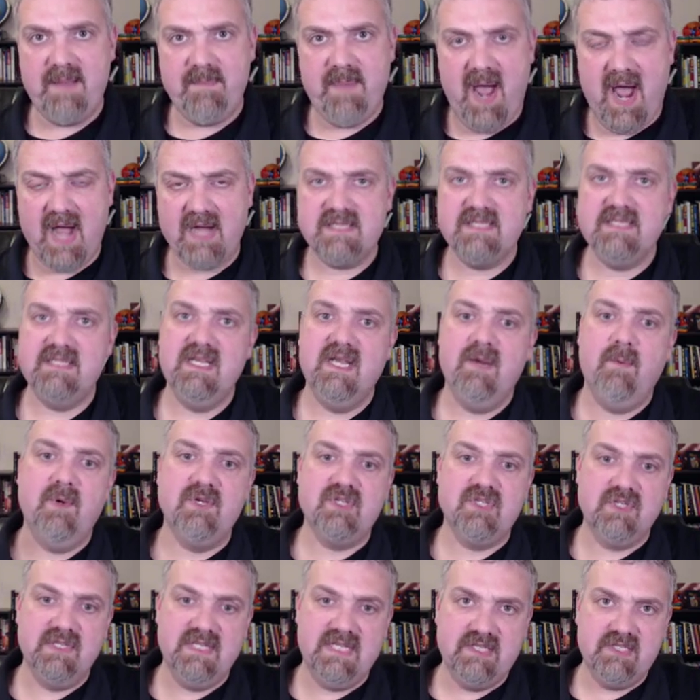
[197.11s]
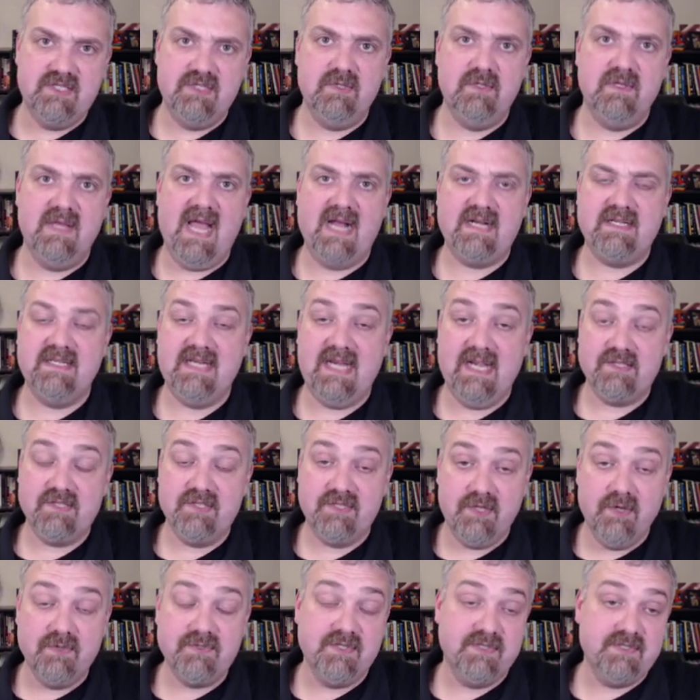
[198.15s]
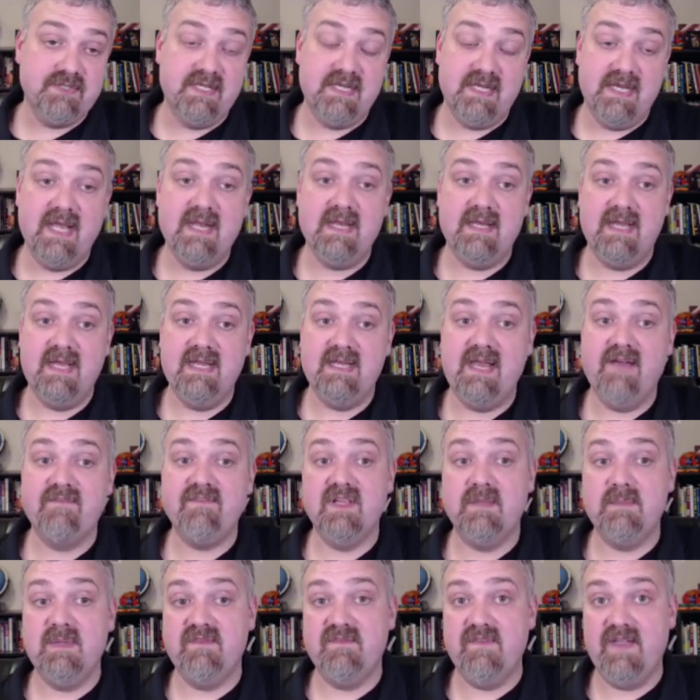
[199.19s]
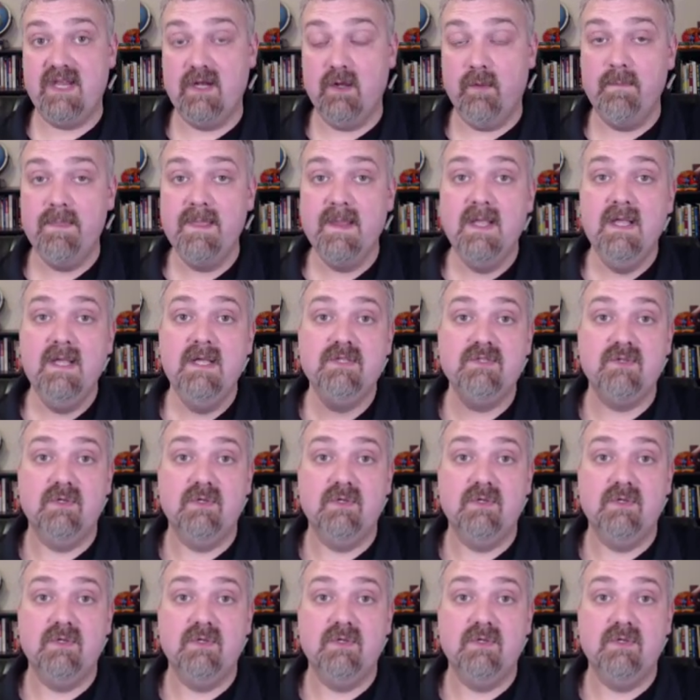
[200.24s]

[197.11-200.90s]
a hypoxia, which leads to lactic acidosis, and, and it can definitely be fatal.